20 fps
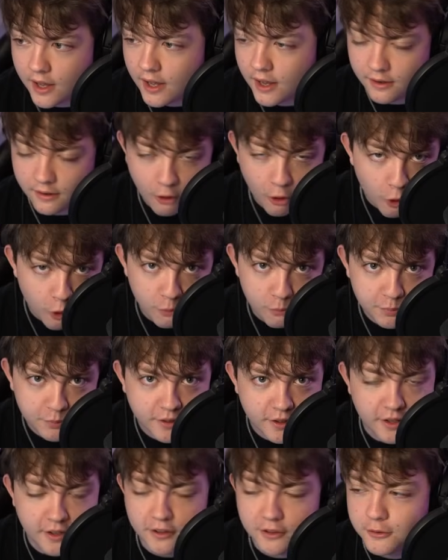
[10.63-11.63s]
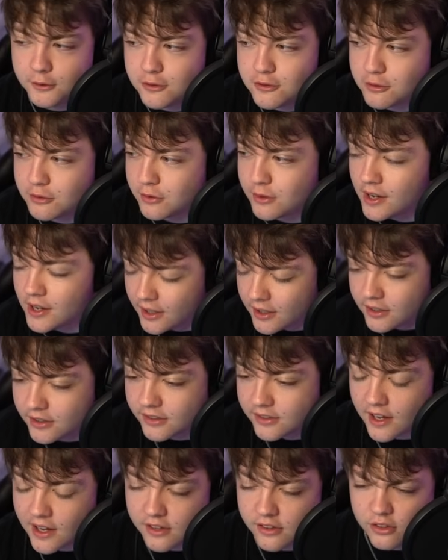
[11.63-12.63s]
I hope, kind of neutral
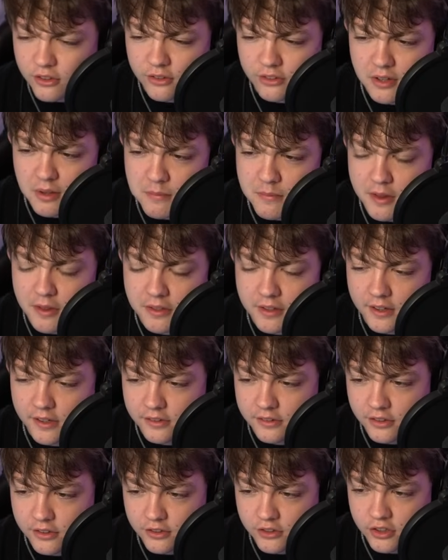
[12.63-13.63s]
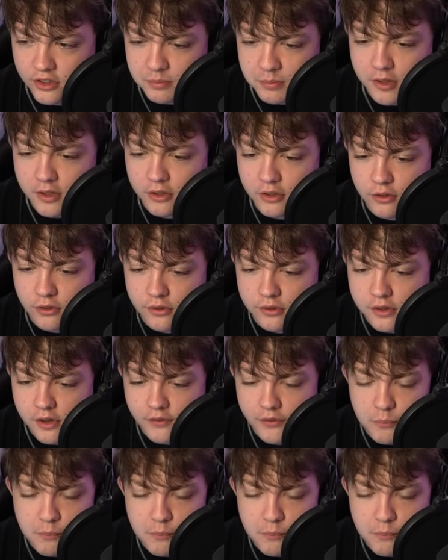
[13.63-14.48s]
stance on some of the things that she's been accused of,